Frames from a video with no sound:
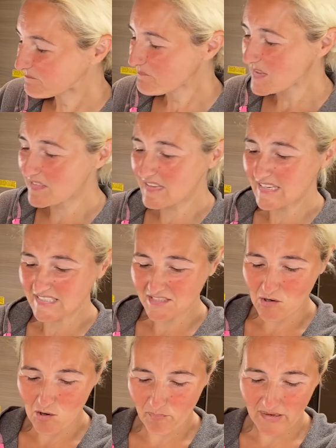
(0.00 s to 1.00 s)
this,
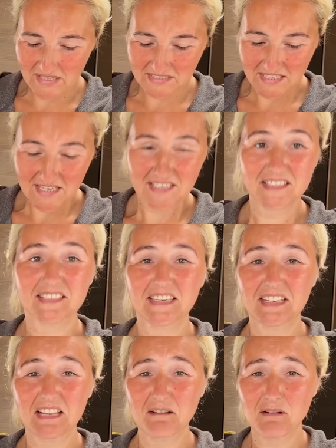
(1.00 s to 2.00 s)
oh bless, Sid
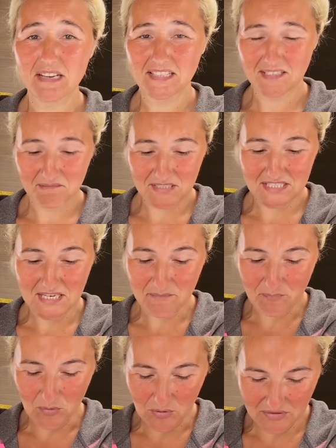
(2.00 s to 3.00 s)
Lewis. Sid
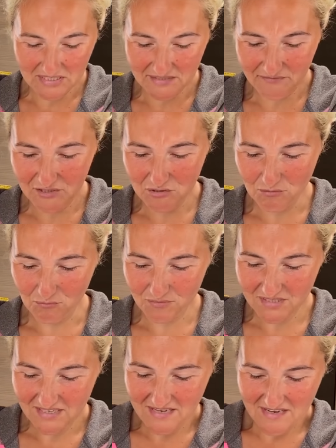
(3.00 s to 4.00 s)
bought this for
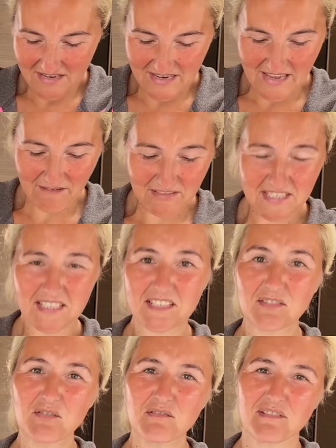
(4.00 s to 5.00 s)
Jules. Was this
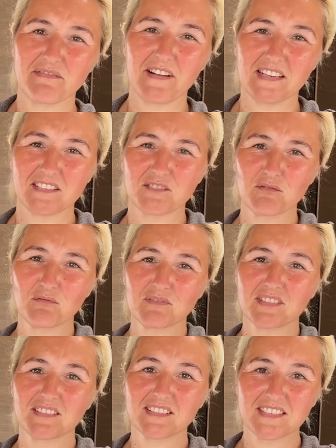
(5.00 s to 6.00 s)
Torafest, Jules,
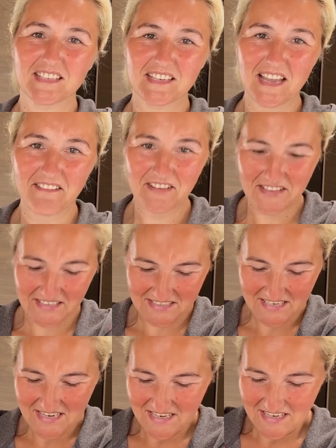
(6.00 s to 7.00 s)
that Sid gave you this?
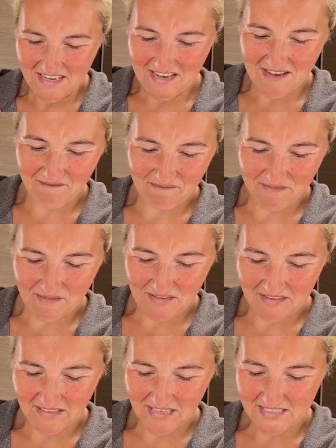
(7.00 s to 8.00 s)

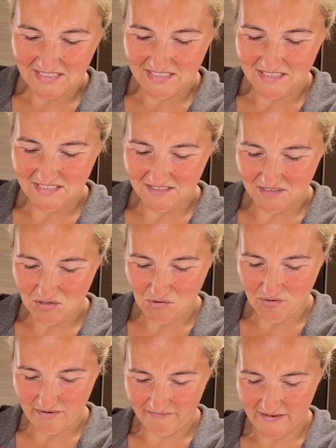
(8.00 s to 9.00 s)
Last
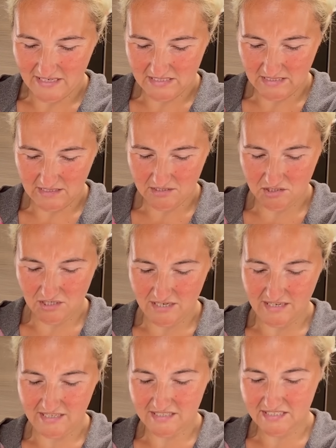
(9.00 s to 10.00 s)
Torafest last
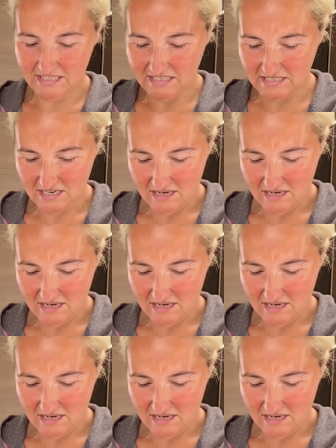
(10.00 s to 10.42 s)
year, Sid